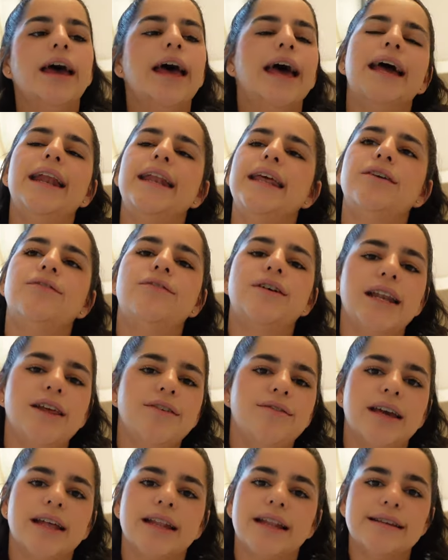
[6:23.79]
And even
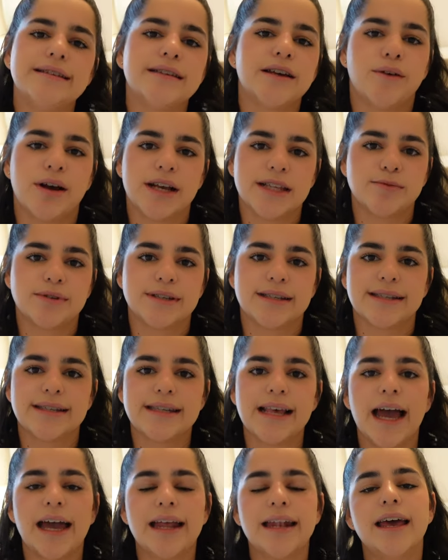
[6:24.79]
leaving this Erasmus
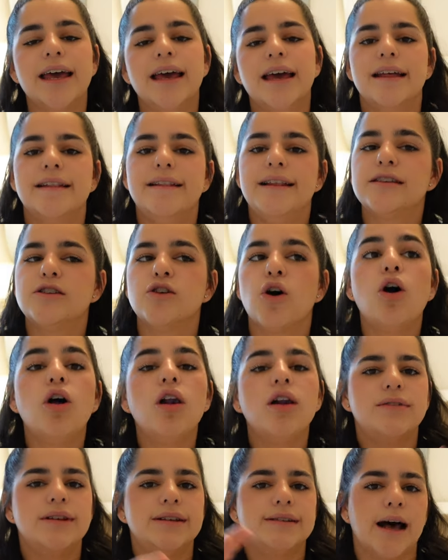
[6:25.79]
aside, this all
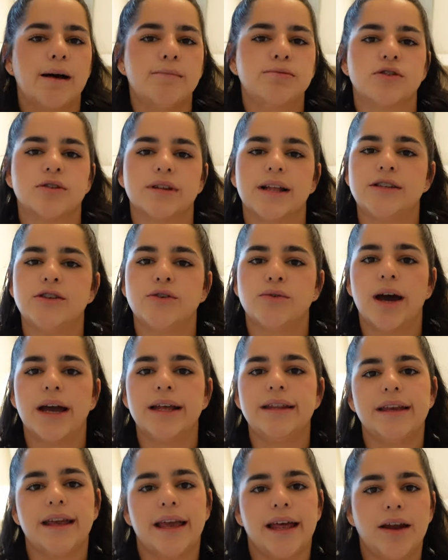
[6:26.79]
of this abstract that you're
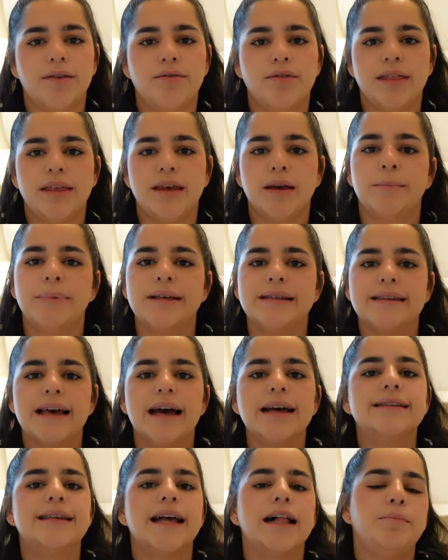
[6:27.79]
writing and everything,
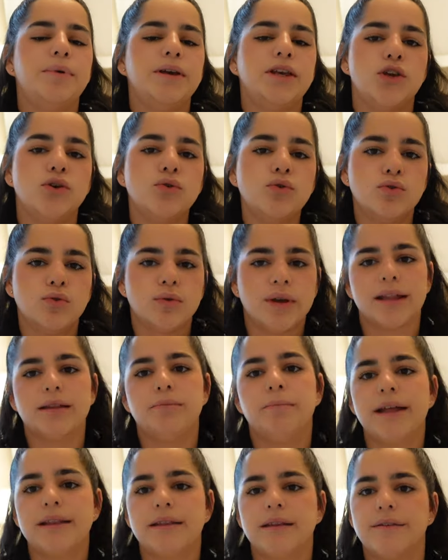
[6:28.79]
besides helping you to
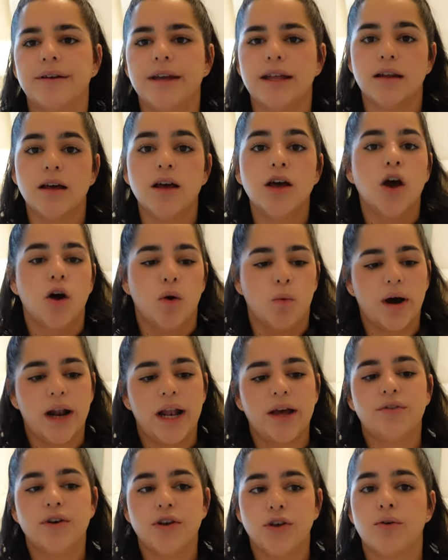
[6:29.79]
get better in
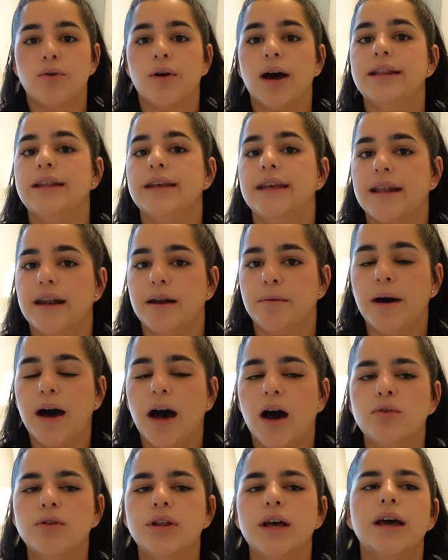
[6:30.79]
whatever you're writing it
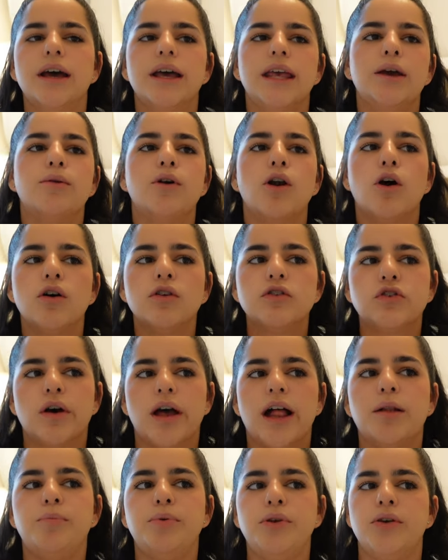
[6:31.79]
about, it will also
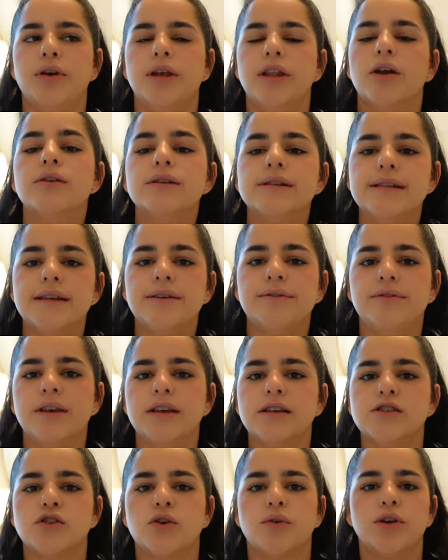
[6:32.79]
help you in your
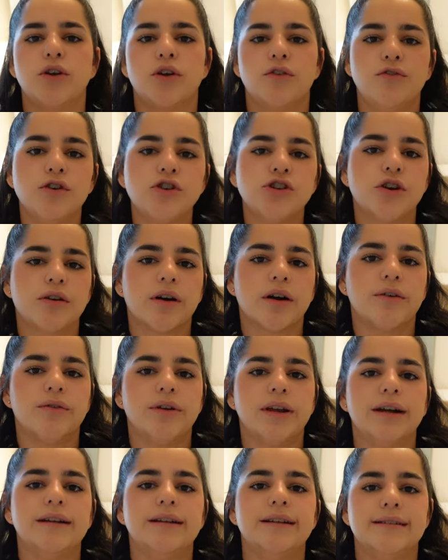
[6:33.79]
CV. So in your future
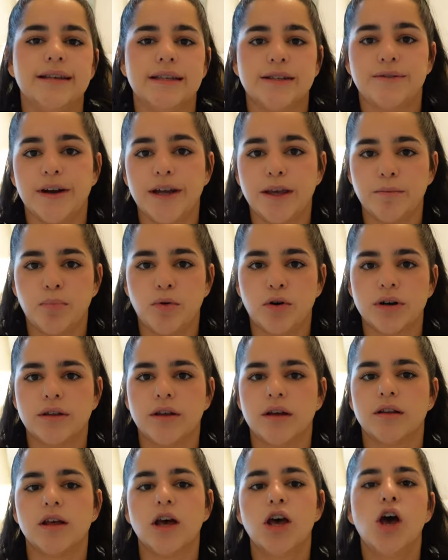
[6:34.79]
career, this is very
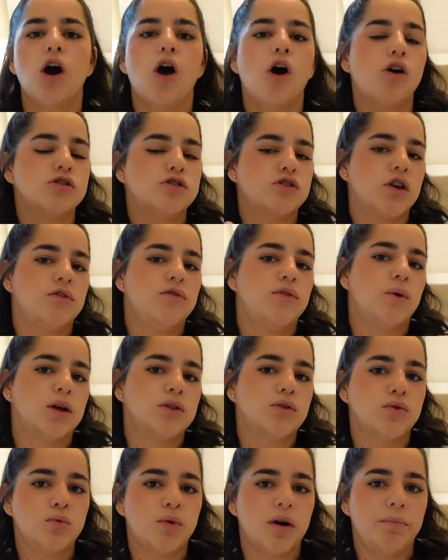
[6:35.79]
important. Also, if you
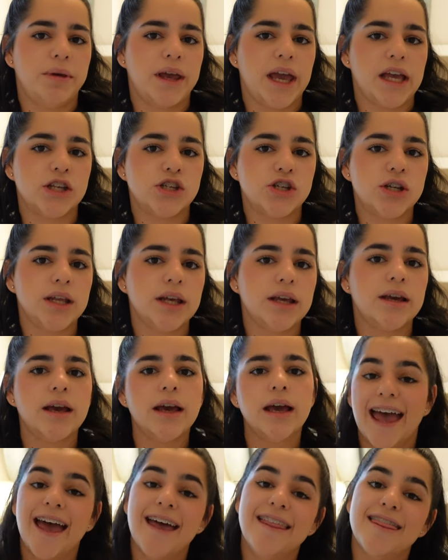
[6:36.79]
want to do a PhD,
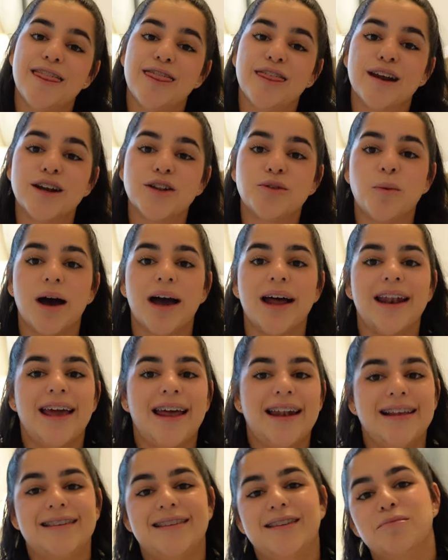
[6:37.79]
and the third one,
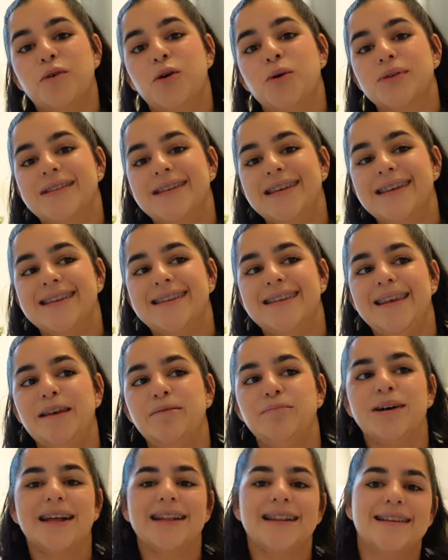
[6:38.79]
and is the most easy,
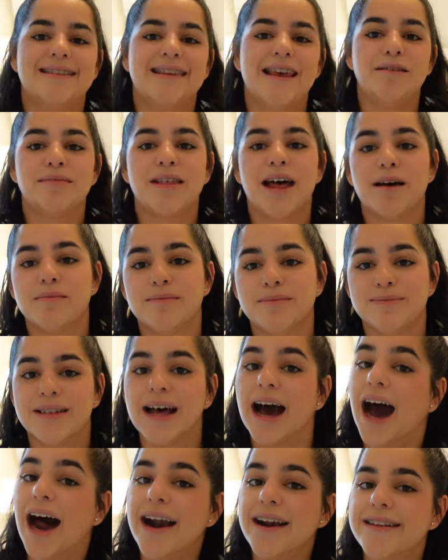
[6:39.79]
but at the same time,
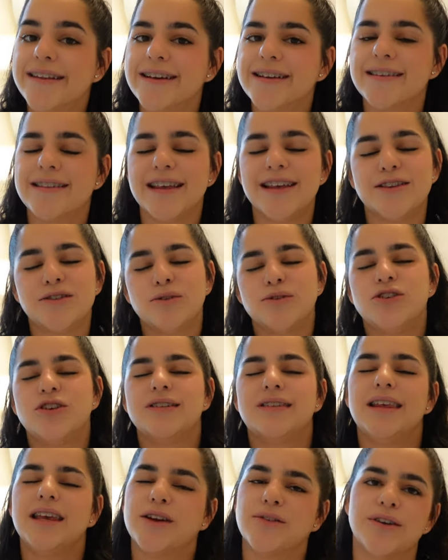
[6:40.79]
the hardest, is to
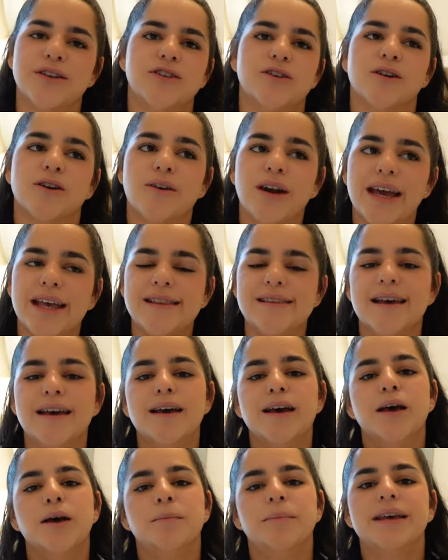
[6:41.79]
just increase your grades,
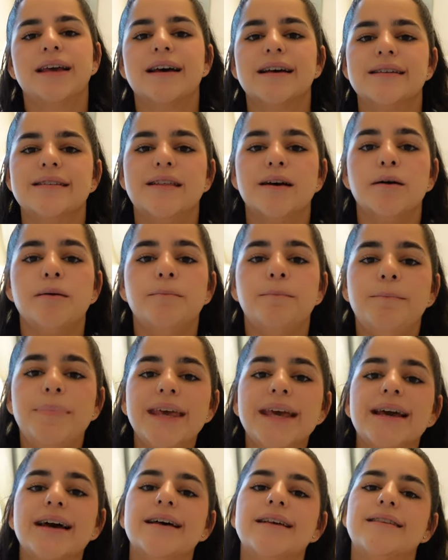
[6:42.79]
because the
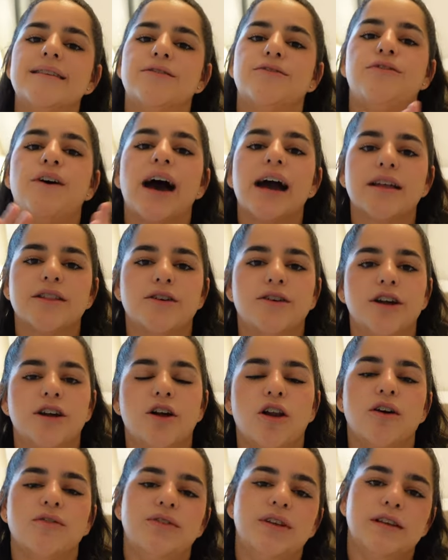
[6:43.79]
biggest factor in
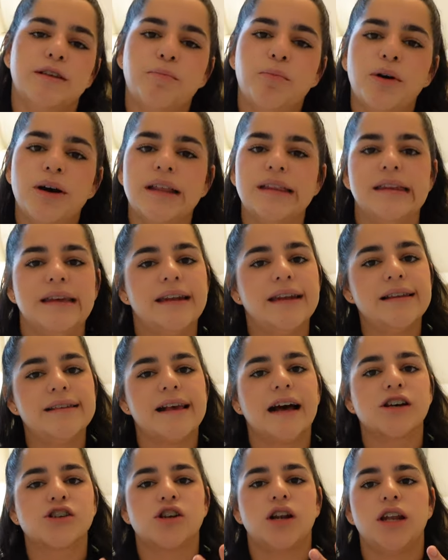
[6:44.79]
all of these points, it is
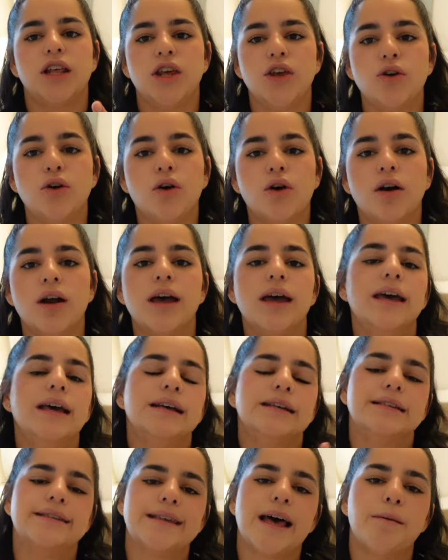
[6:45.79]
actually your
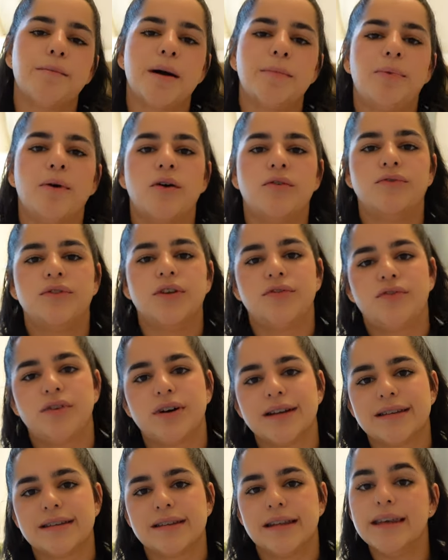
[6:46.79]
sum up of the
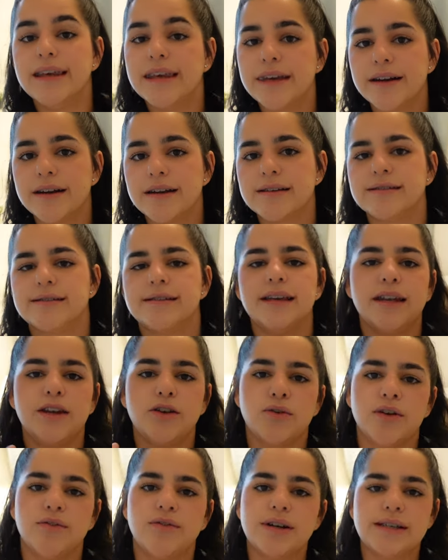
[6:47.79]
first years in
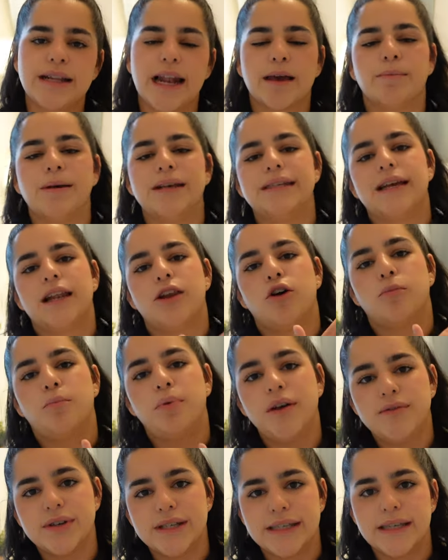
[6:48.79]
university, like basically your
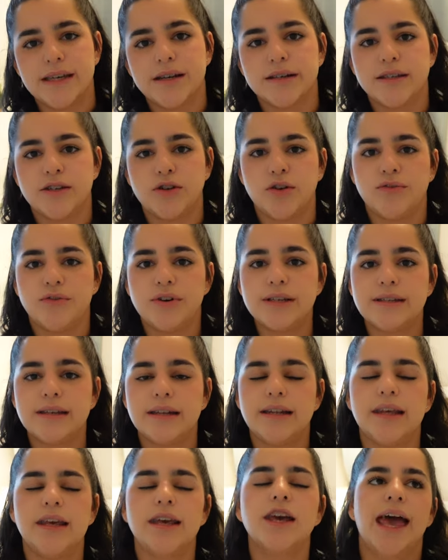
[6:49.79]
previous years in
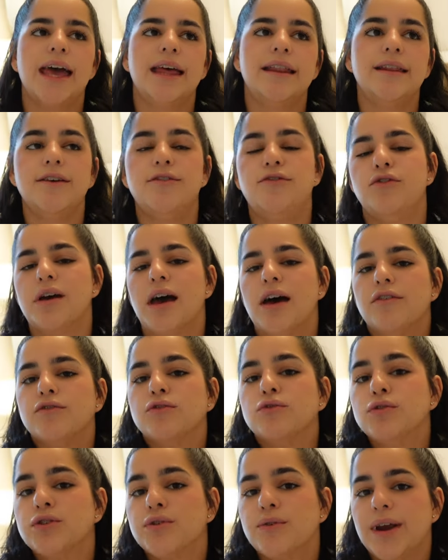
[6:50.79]
university. And if you have
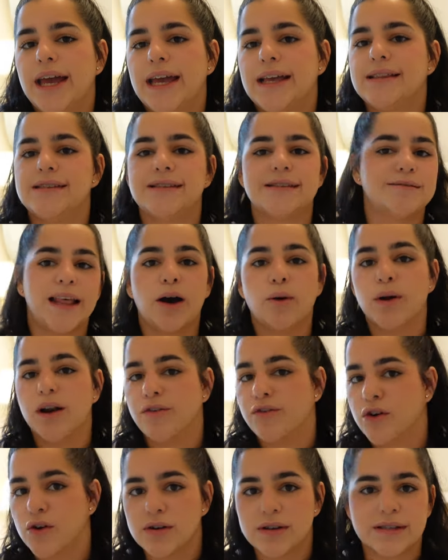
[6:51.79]
good grades, that will
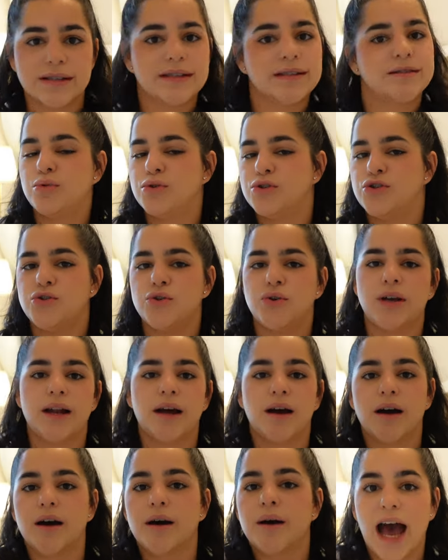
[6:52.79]
of course put you in
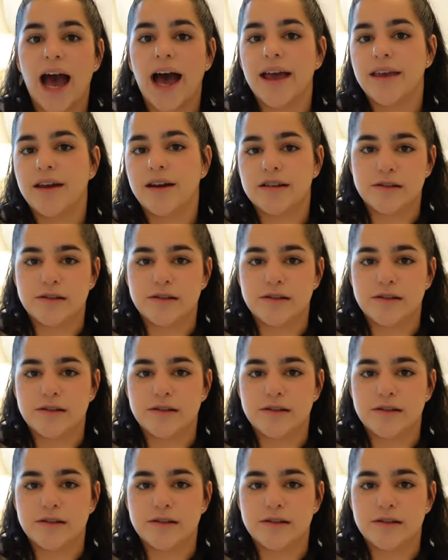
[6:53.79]
a higher